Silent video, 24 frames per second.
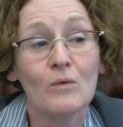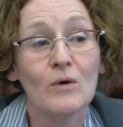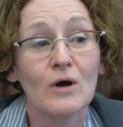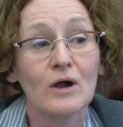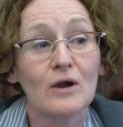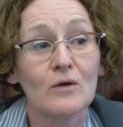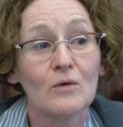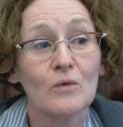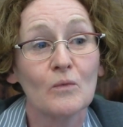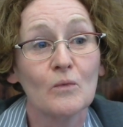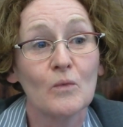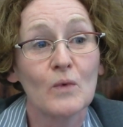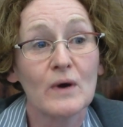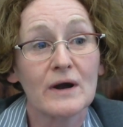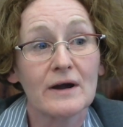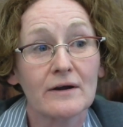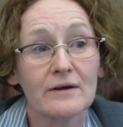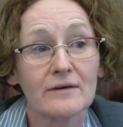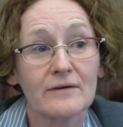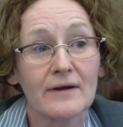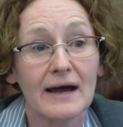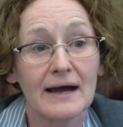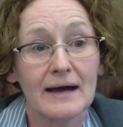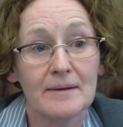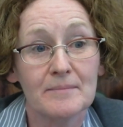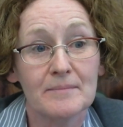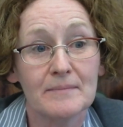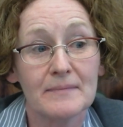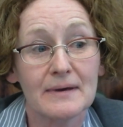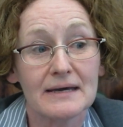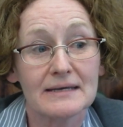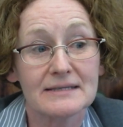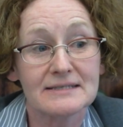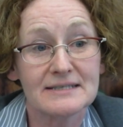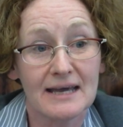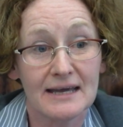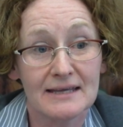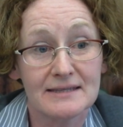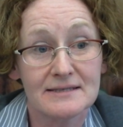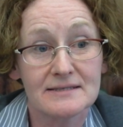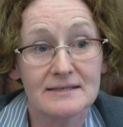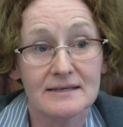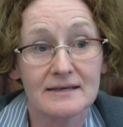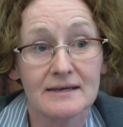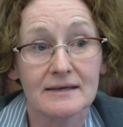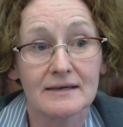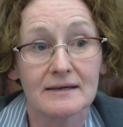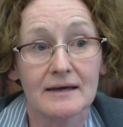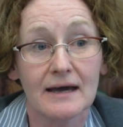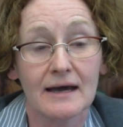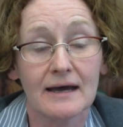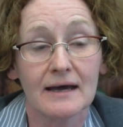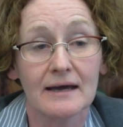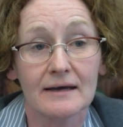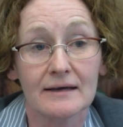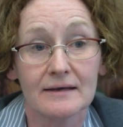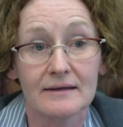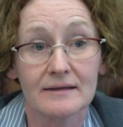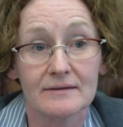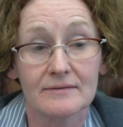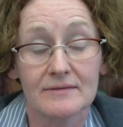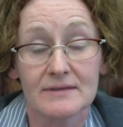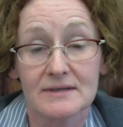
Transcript: Well, we're um, attending uh,